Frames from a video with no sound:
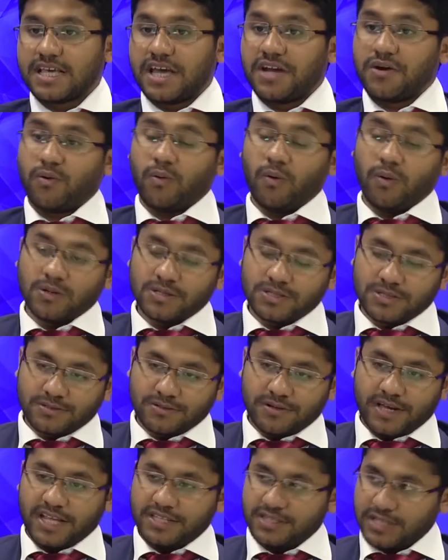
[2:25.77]
and
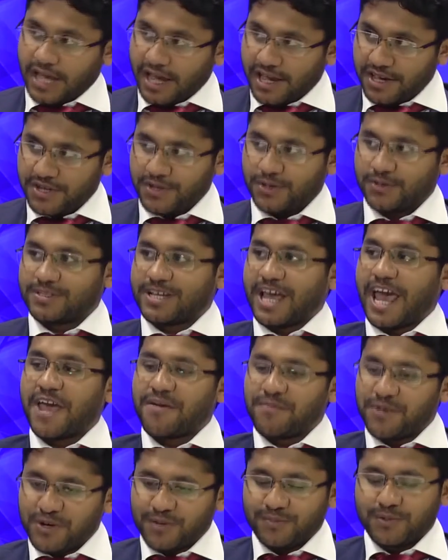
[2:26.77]
also as I talk the
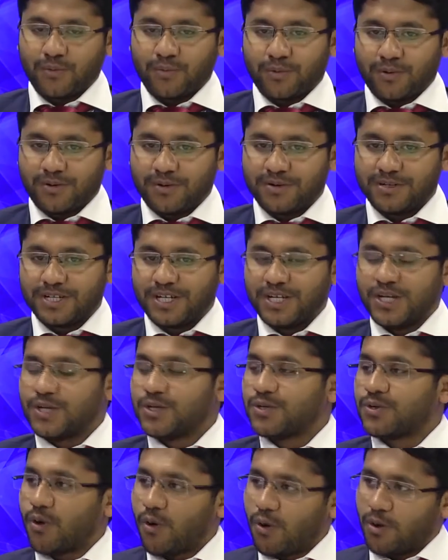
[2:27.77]
heaven of the world,
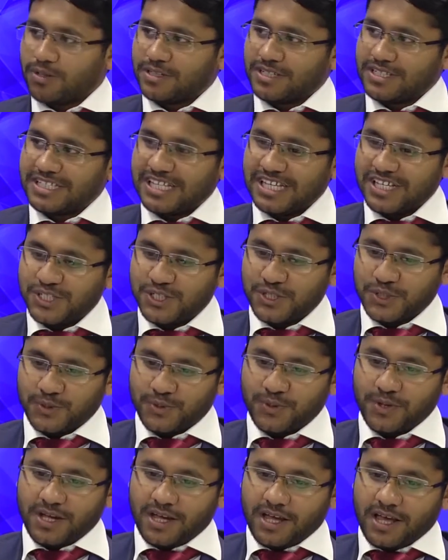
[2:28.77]
to talk on this issue,